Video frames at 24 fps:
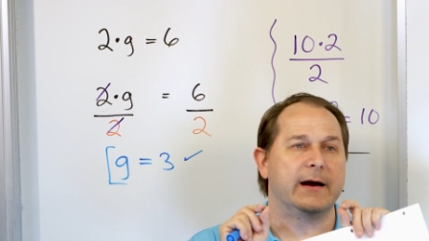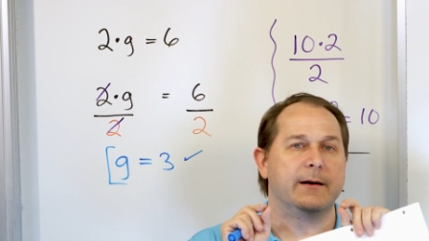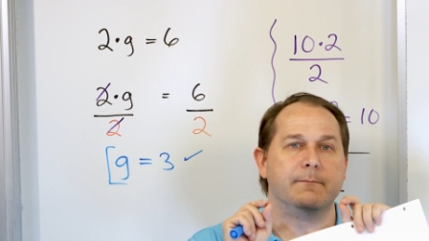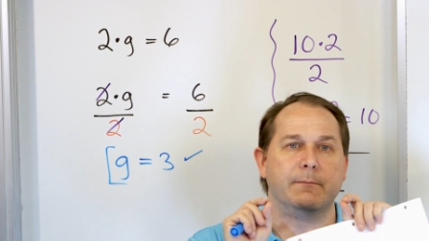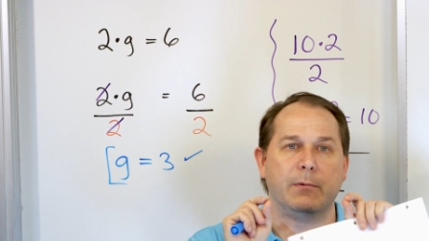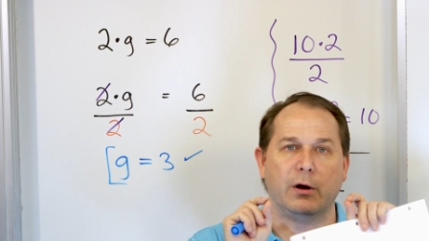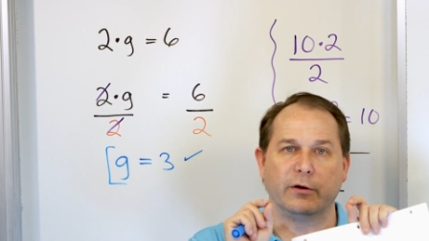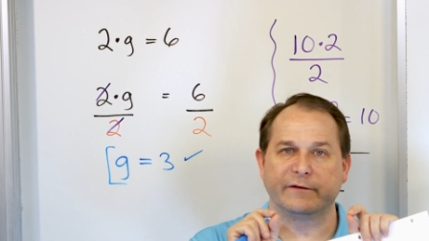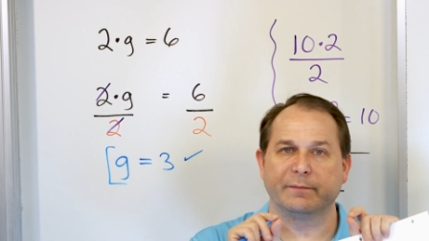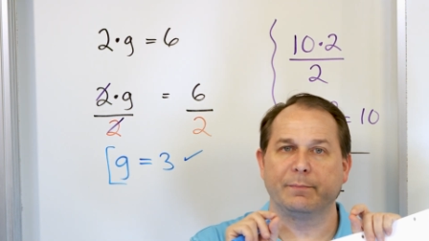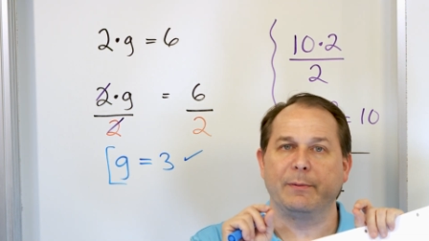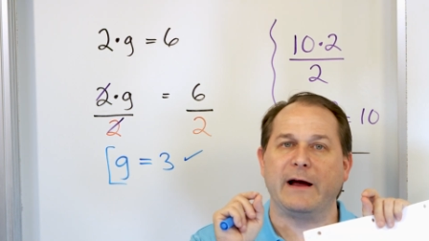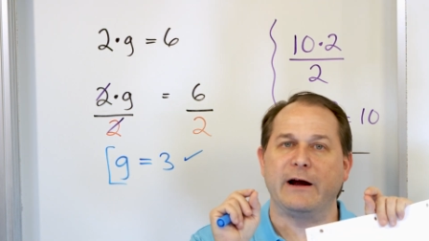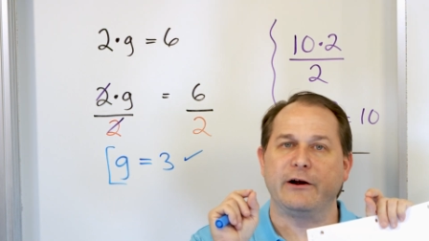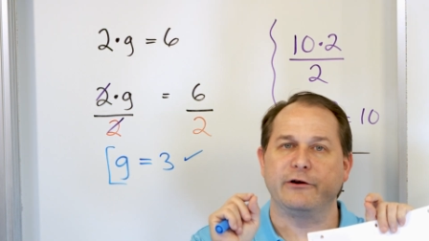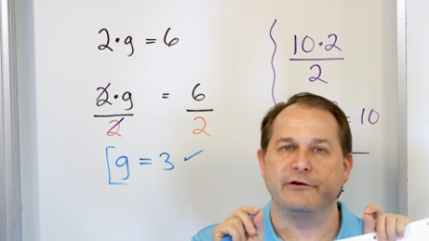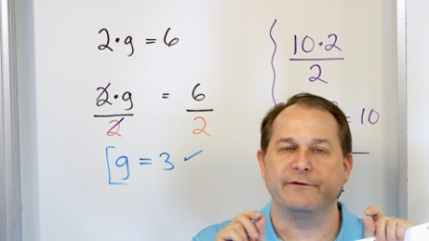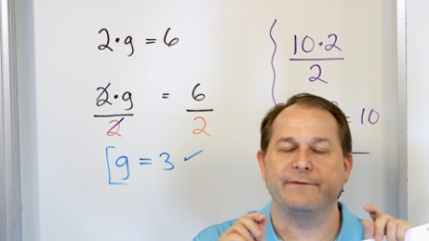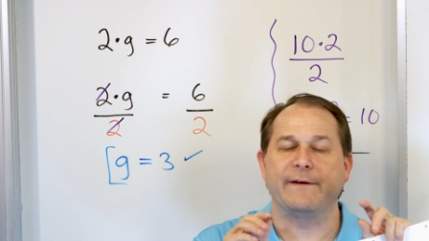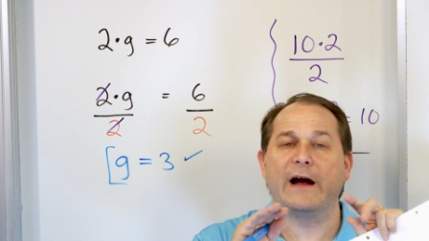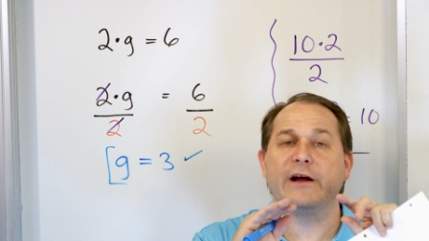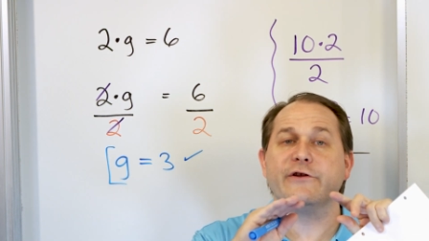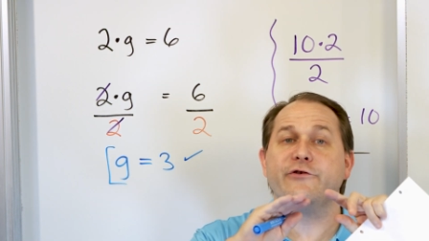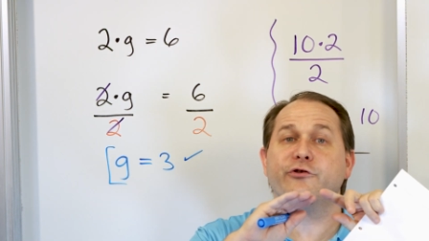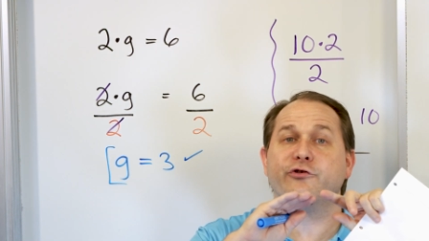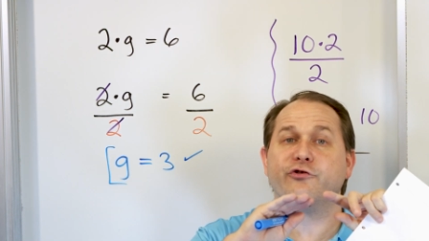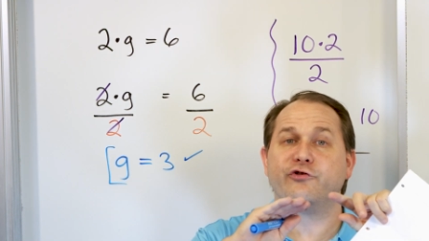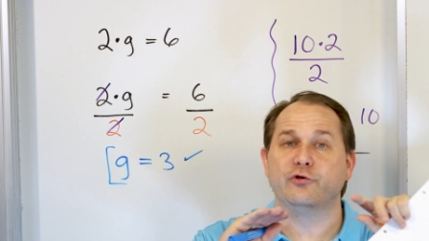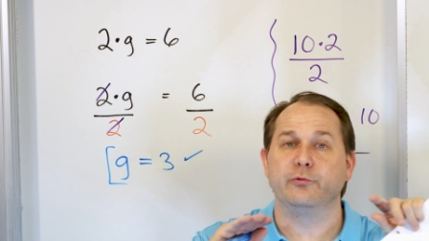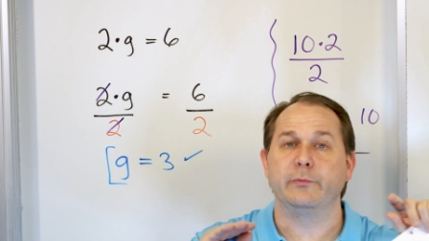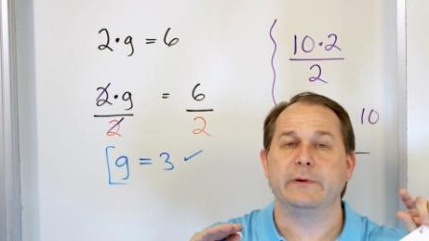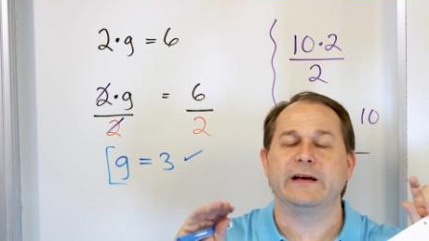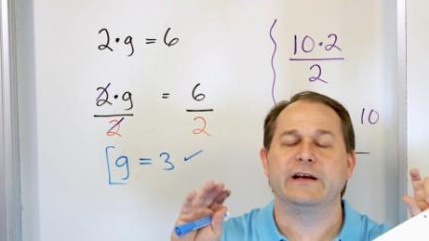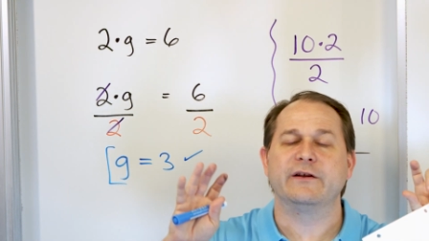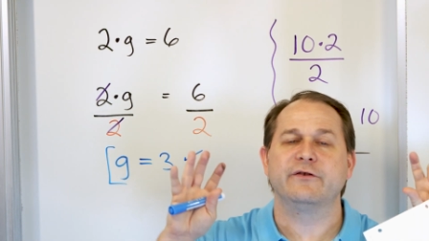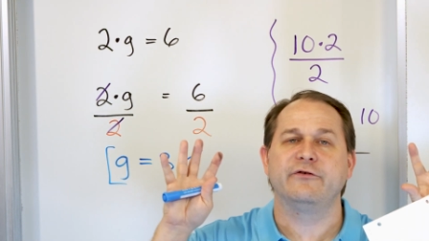multiply or divide, you're
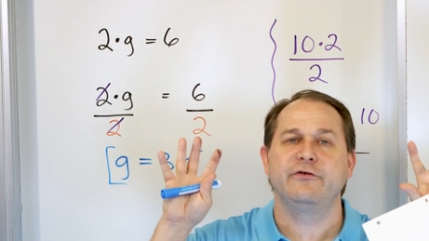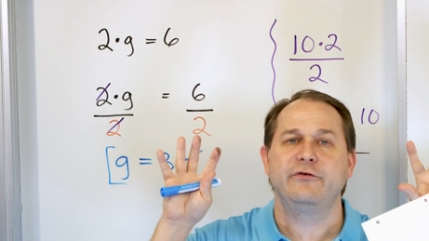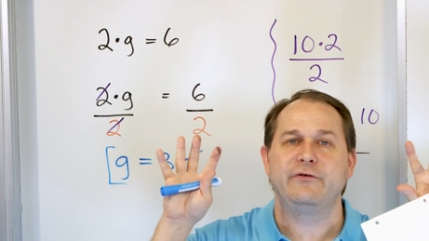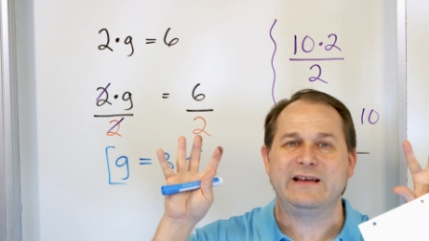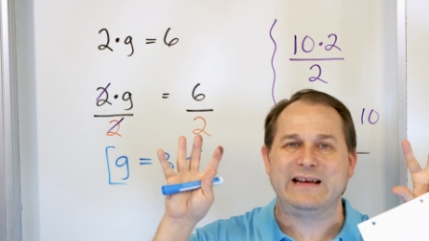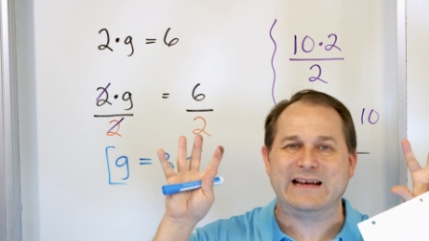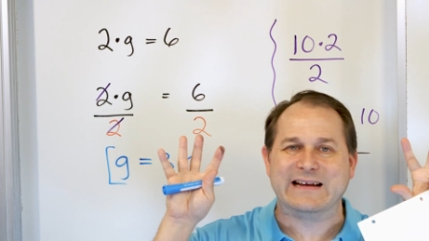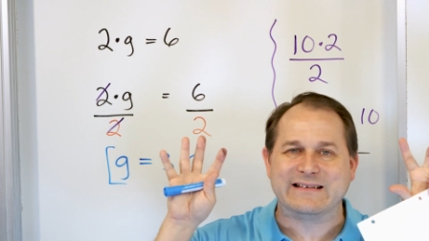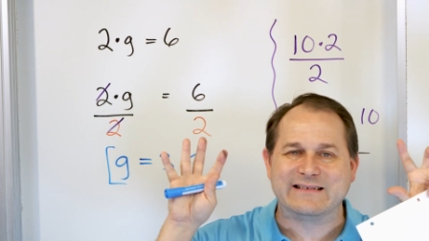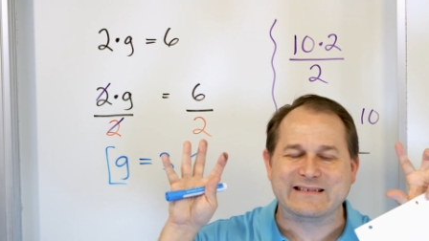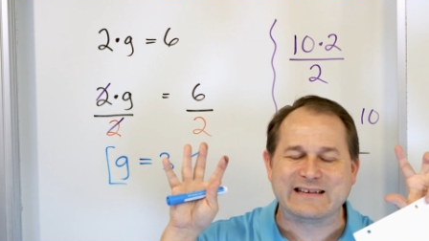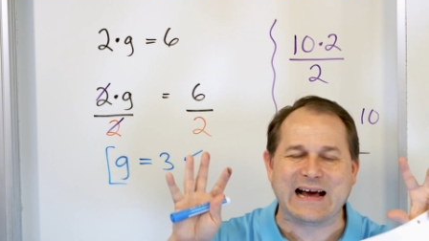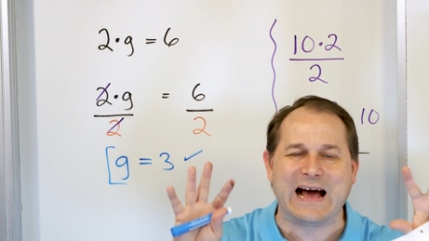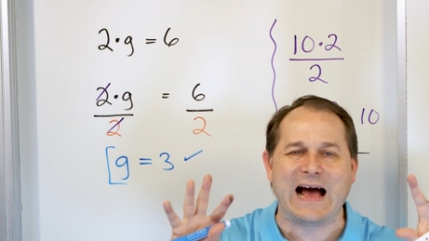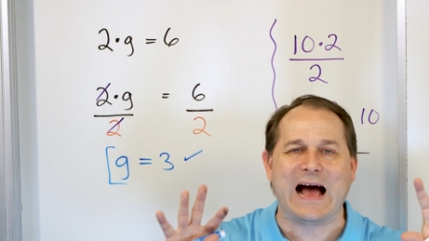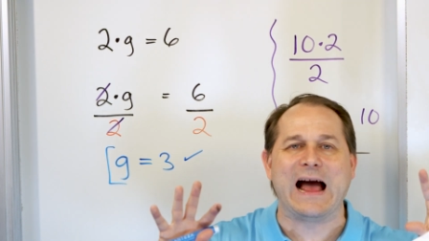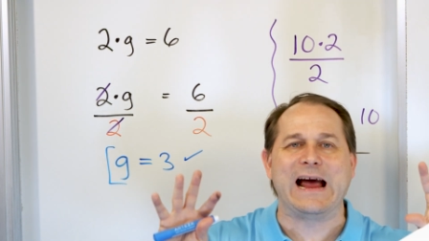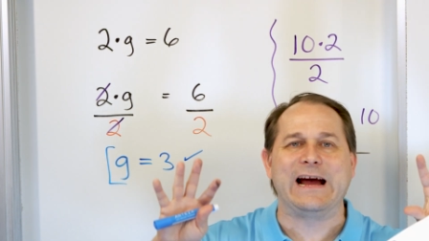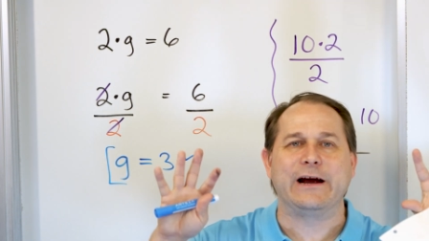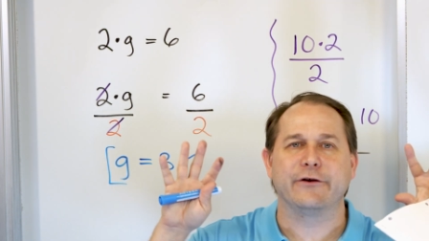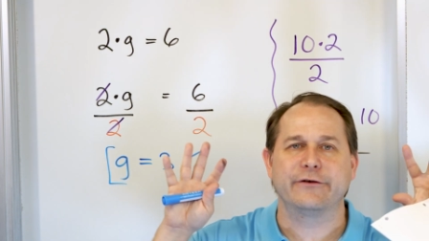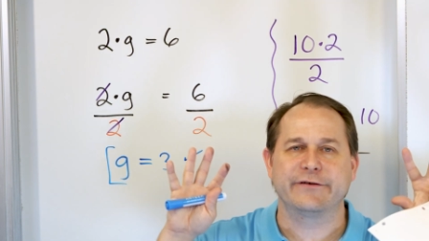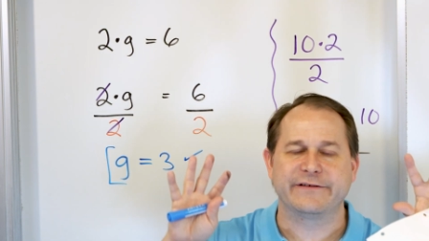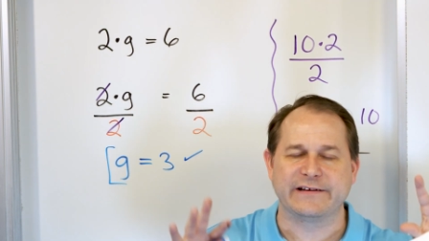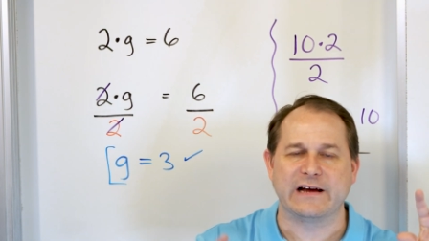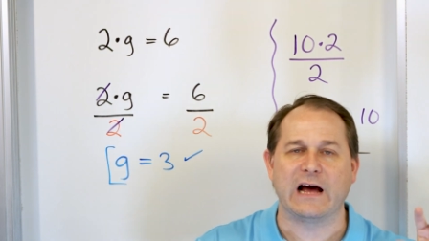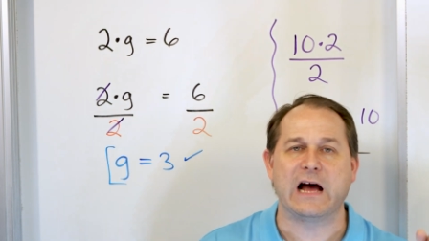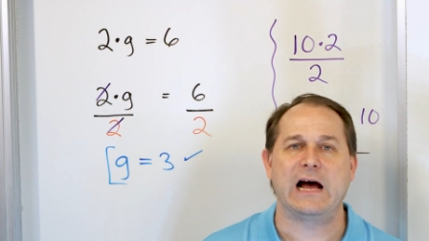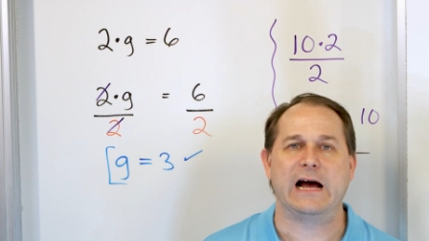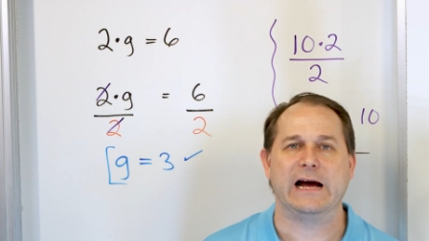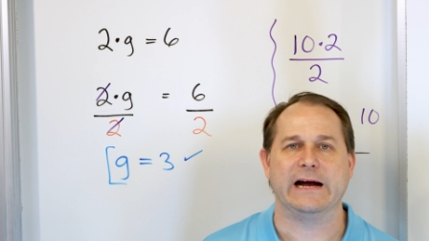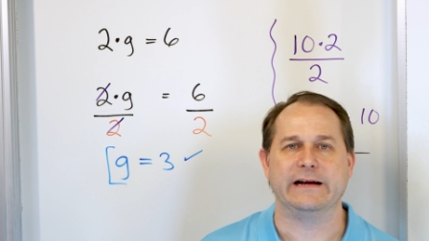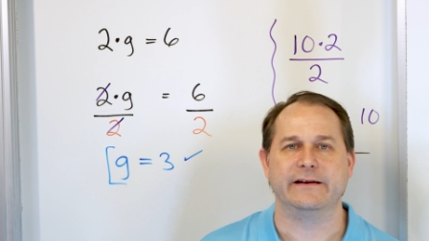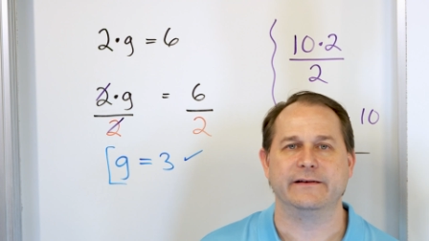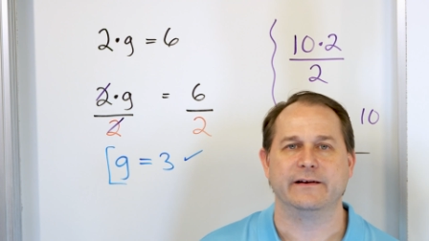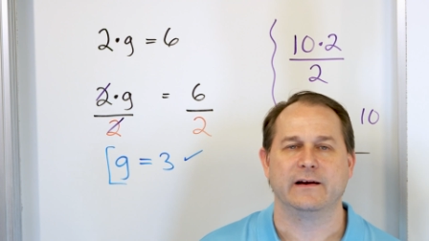doing it to the entire
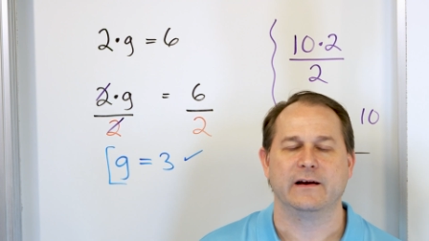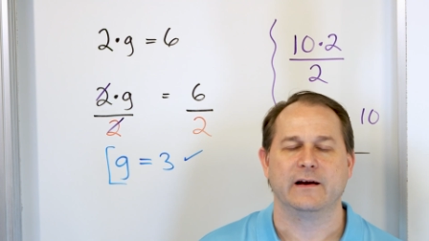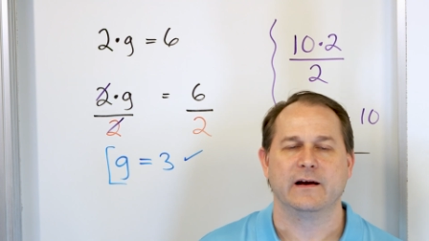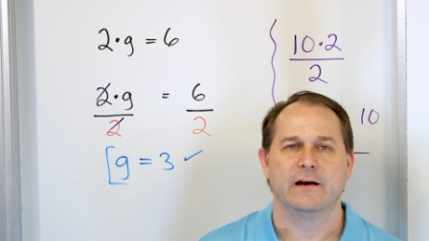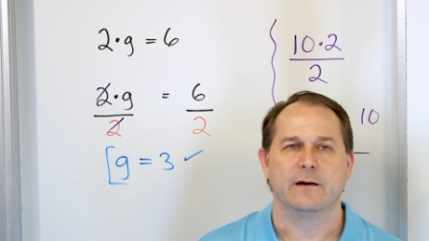side,